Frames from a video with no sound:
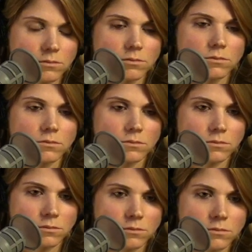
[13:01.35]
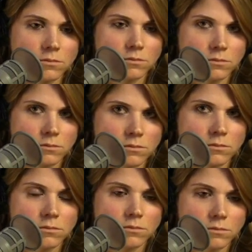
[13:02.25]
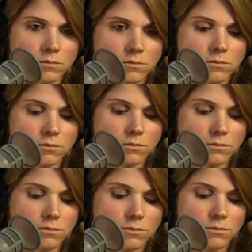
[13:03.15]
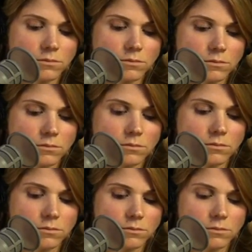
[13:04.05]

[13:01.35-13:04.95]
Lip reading: [no speech]